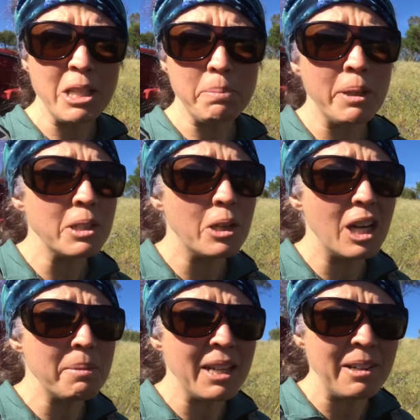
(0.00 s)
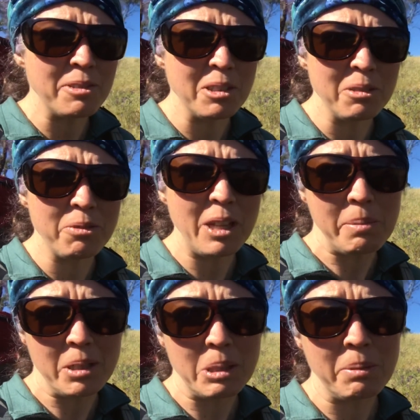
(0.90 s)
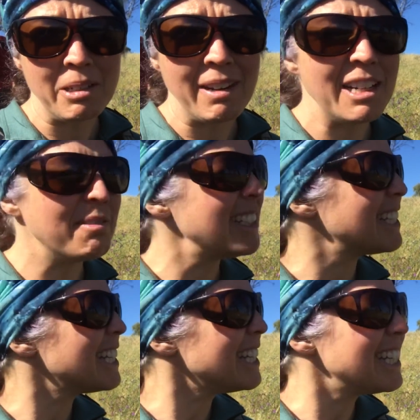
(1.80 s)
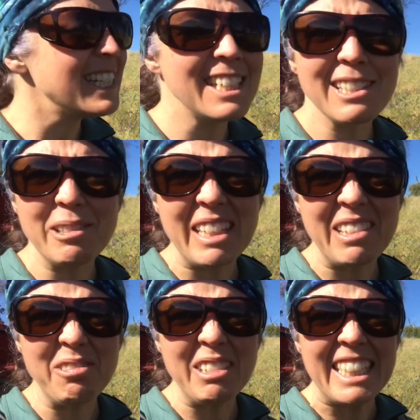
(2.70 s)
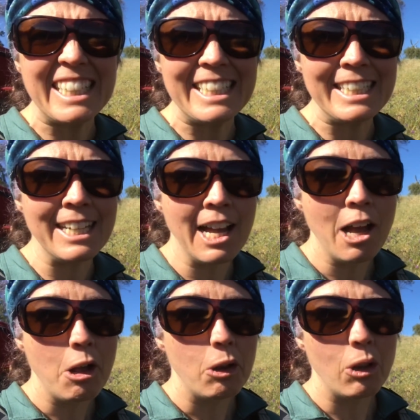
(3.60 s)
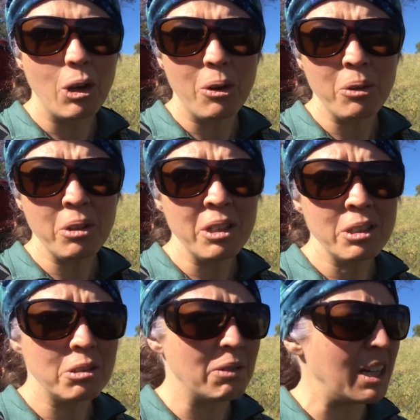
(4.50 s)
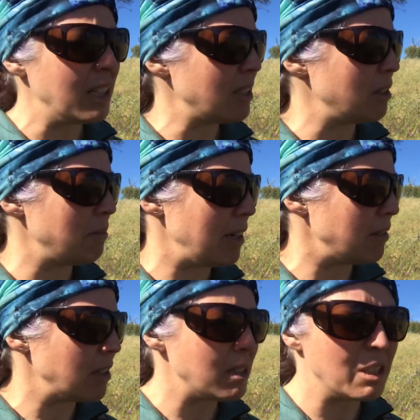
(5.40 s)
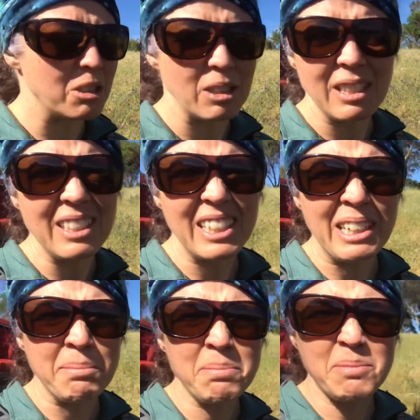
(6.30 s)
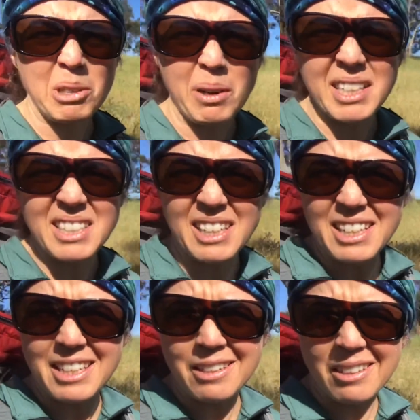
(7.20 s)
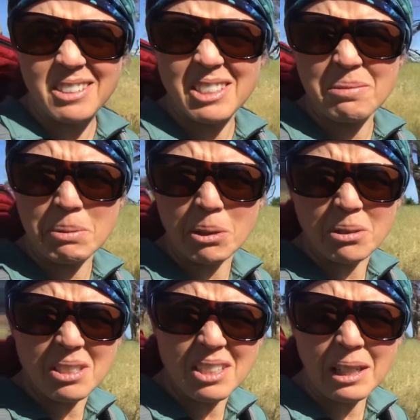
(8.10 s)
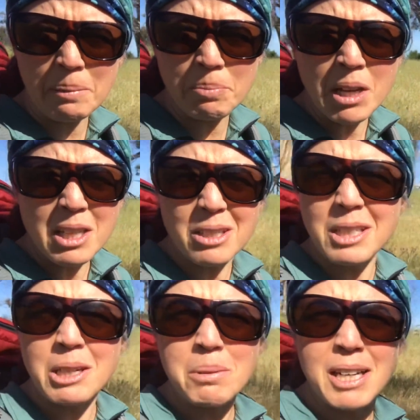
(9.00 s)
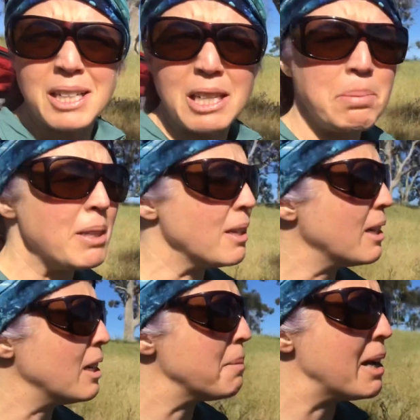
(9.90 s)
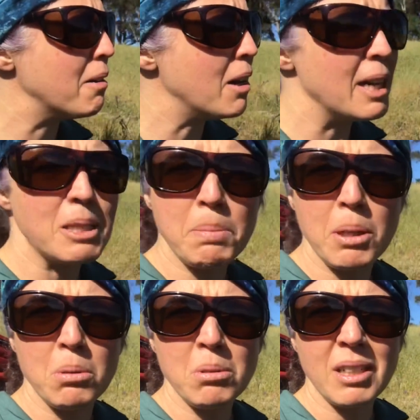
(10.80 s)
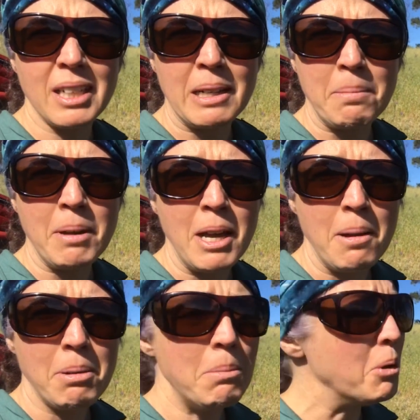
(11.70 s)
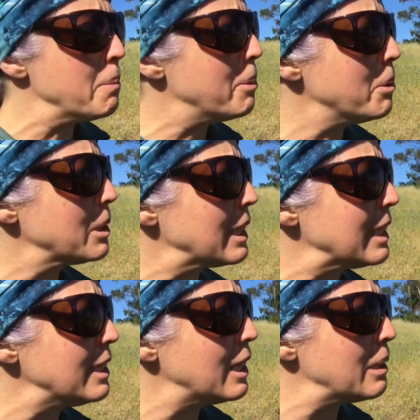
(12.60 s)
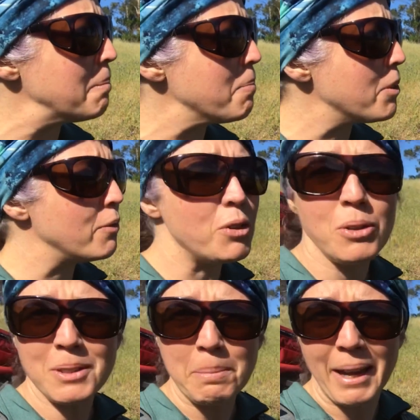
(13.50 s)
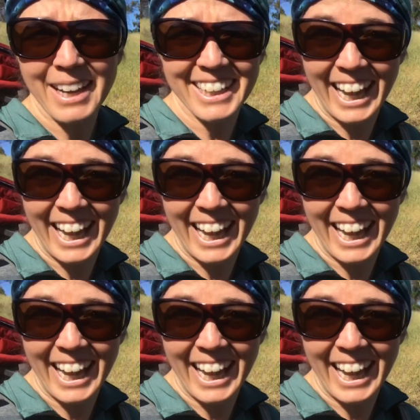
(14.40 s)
springtime and after a fair bit of spring rain recently, it is looking really long grass around us actually. quite snaky, to be honest. So yeah, we are keeping our eyes peeled, but more importantly, the views are back.